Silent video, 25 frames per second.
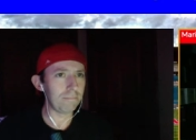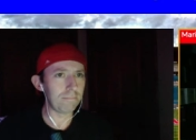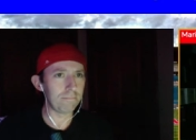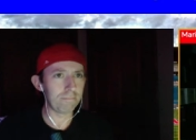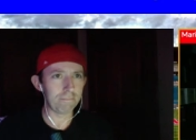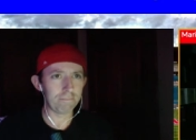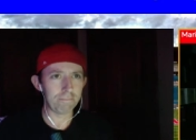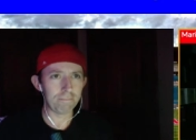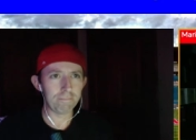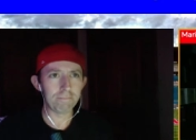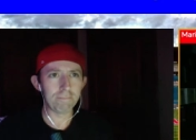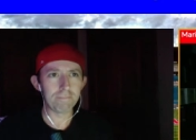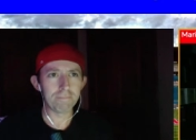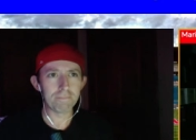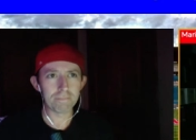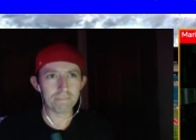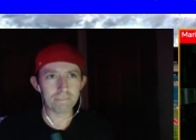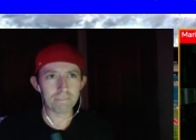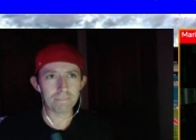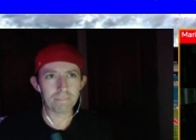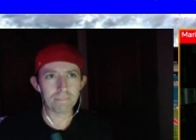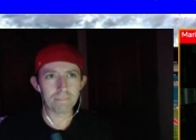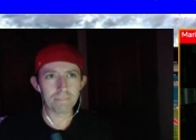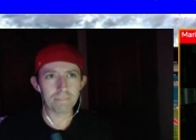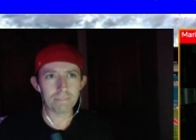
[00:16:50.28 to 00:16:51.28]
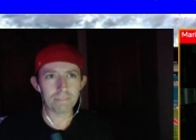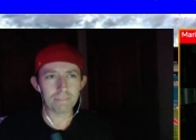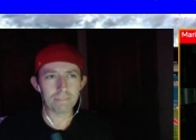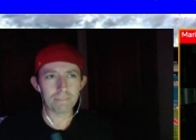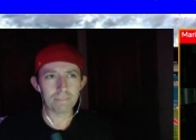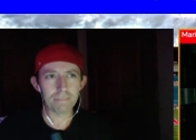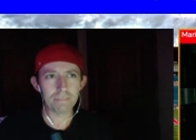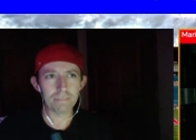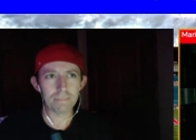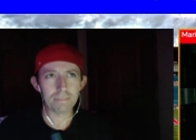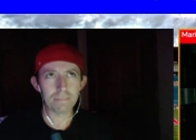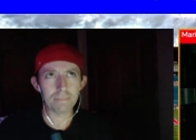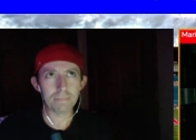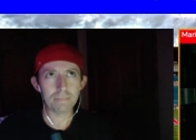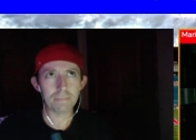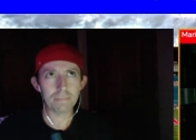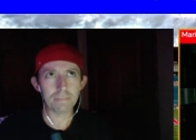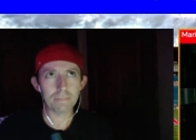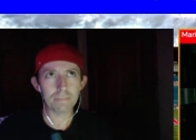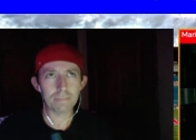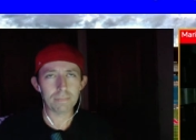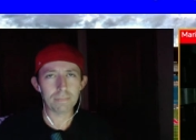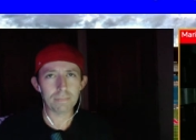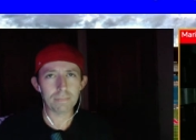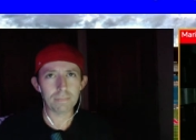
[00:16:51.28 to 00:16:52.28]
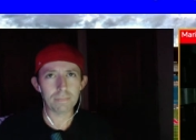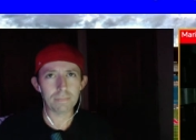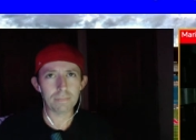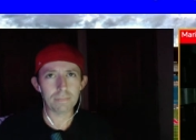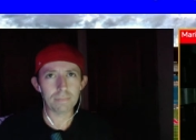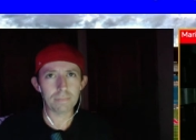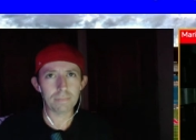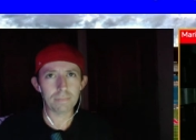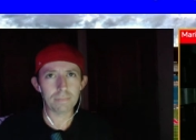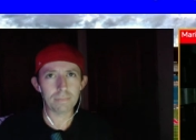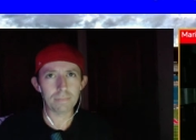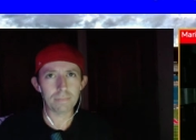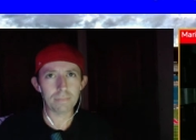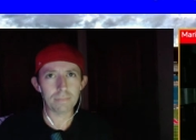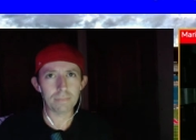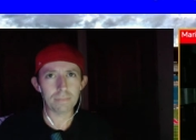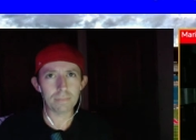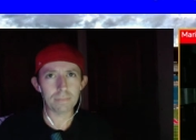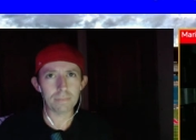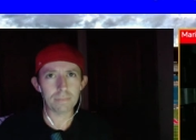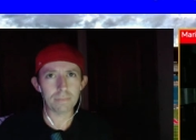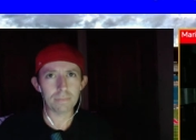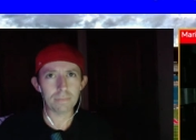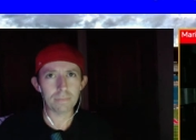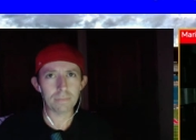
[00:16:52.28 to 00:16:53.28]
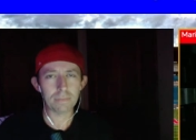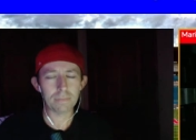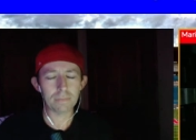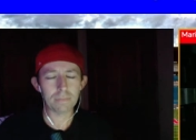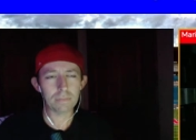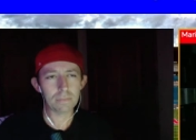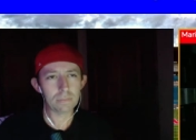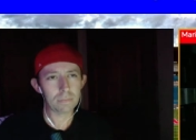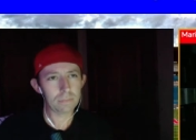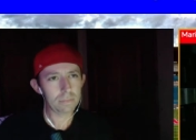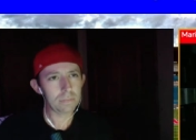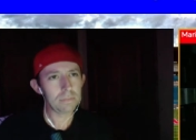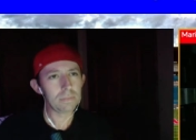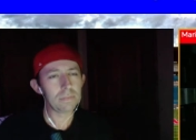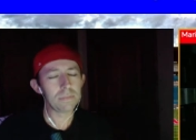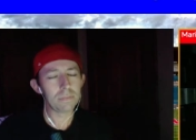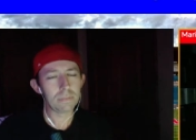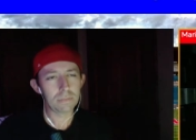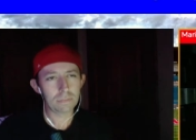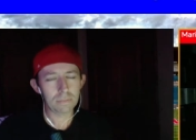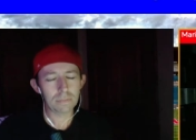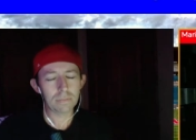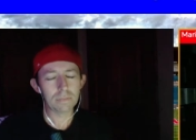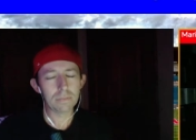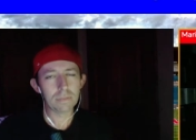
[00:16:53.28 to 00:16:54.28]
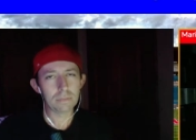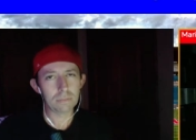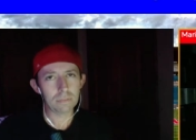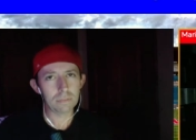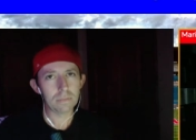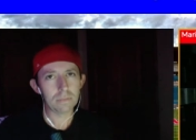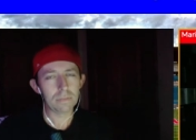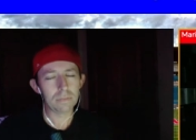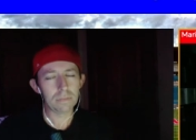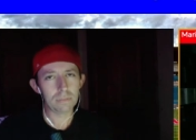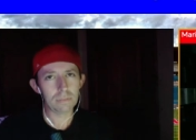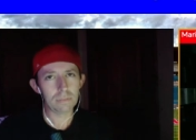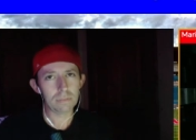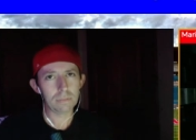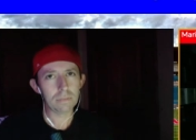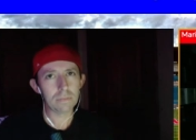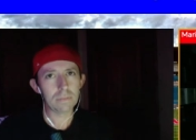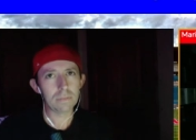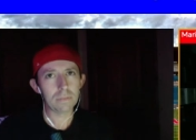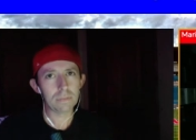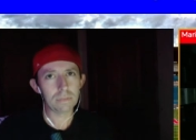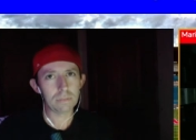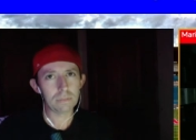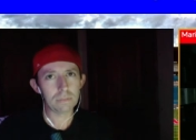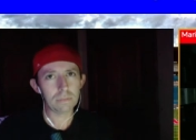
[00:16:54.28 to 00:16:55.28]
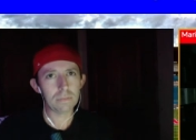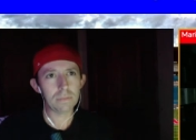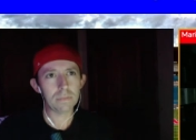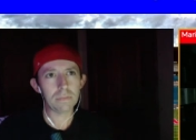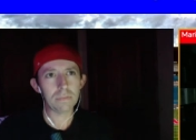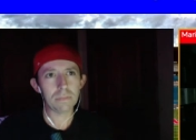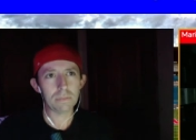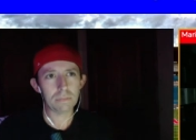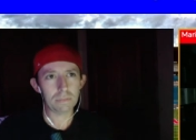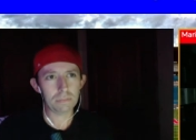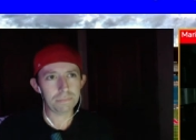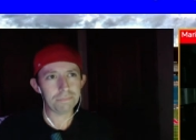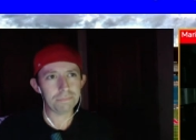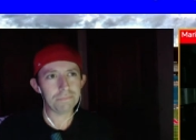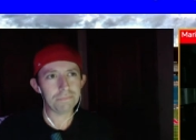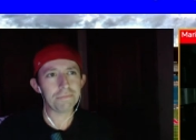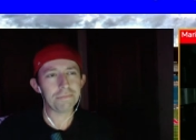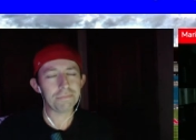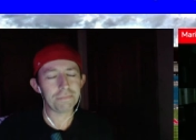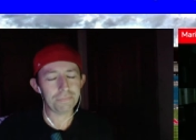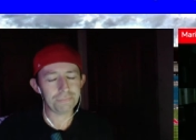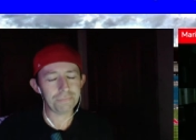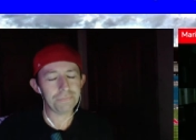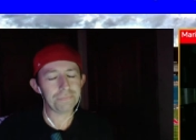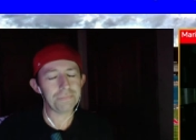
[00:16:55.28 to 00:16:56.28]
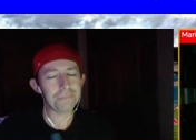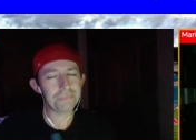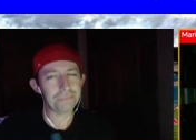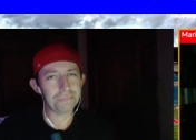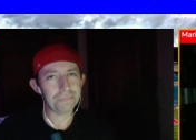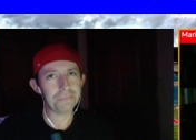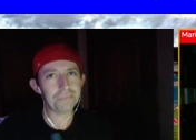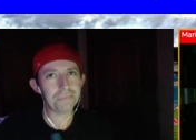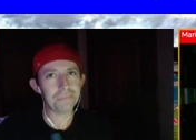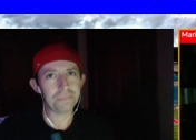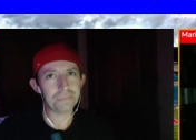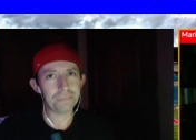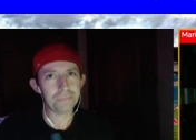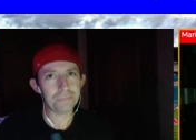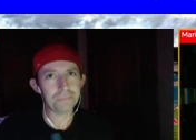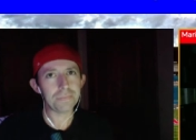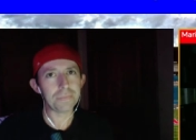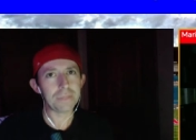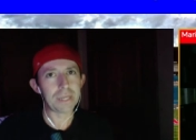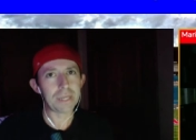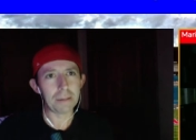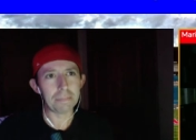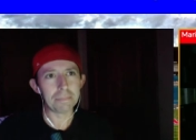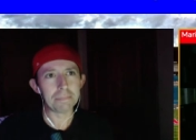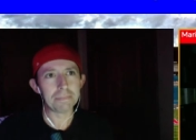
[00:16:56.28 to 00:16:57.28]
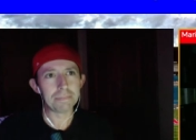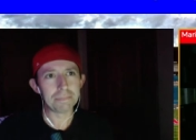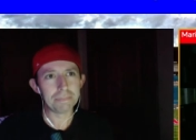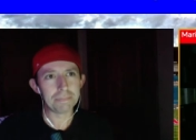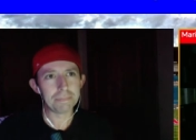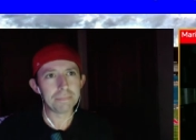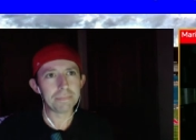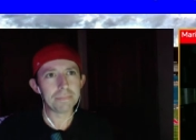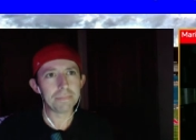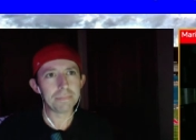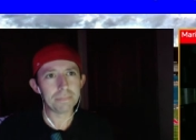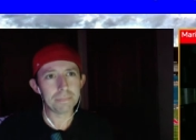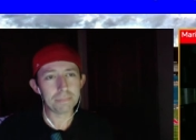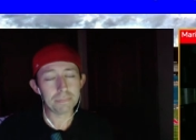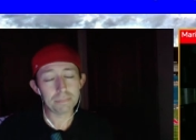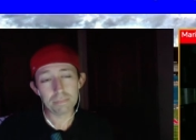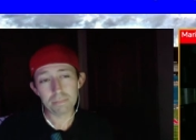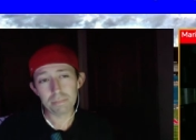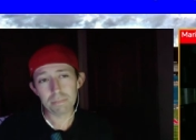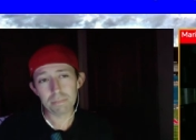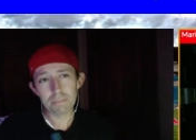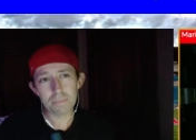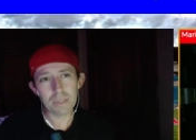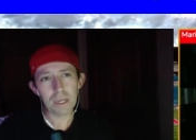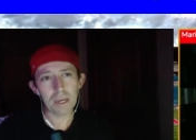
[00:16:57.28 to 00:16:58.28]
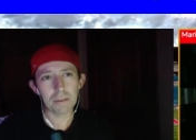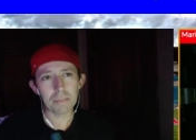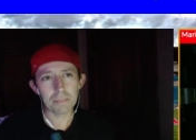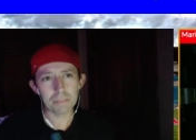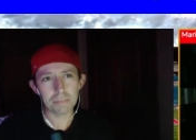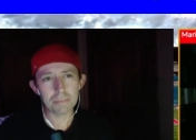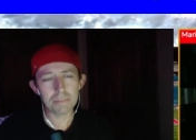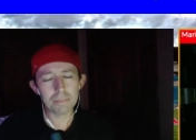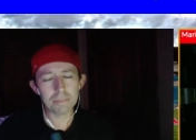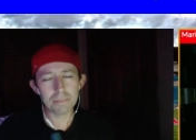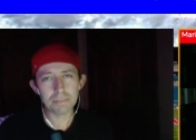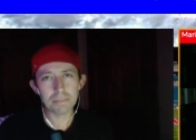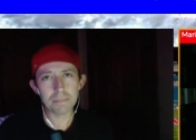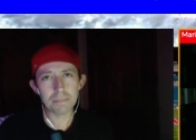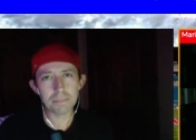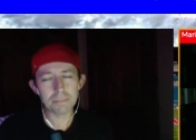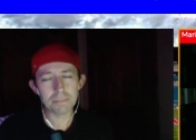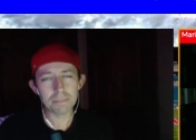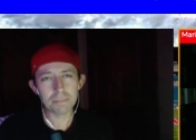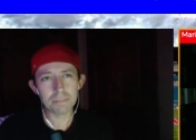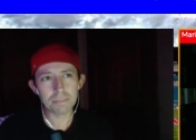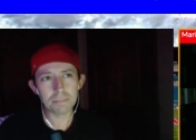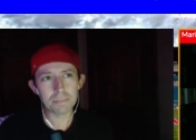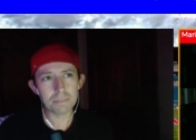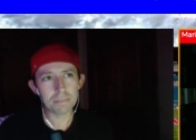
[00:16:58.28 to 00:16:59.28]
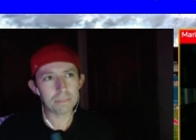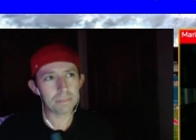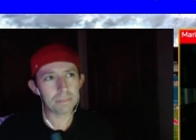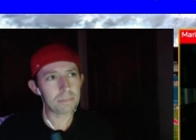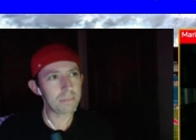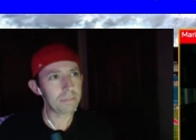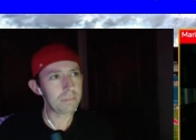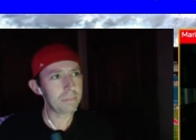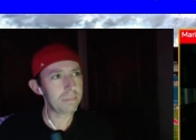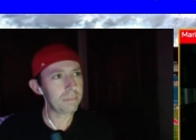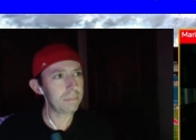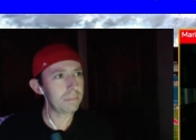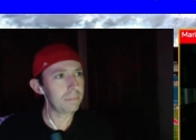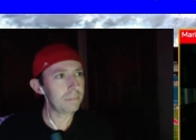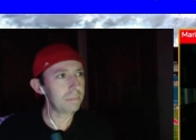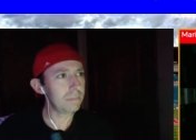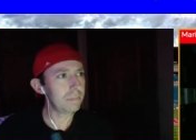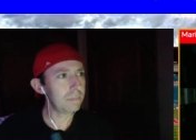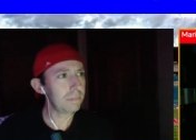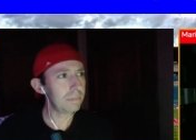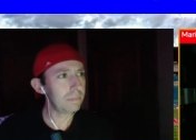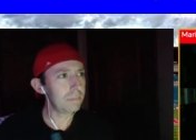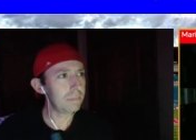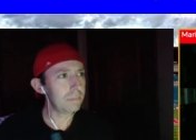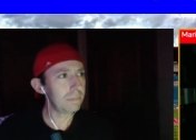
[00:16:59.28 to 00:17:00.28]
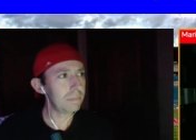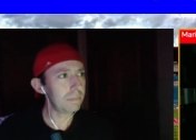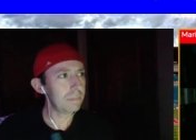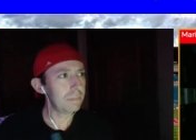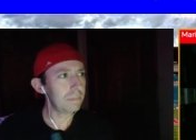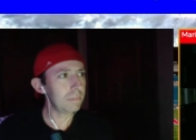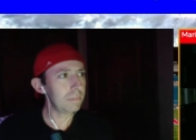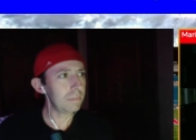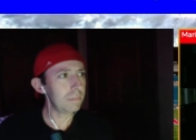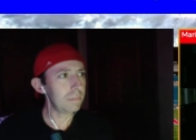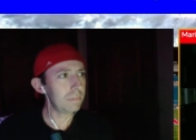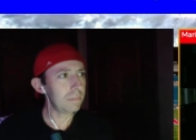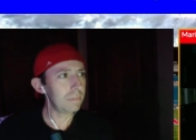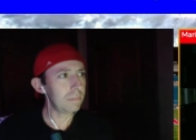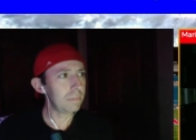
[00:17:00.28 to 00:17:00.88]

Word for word: mm-hmm. because a guy that's going to his third team in five years, it's a big deal. Yeah. You know, it's a big deal when you go to the negotiating tables. You know, I am sure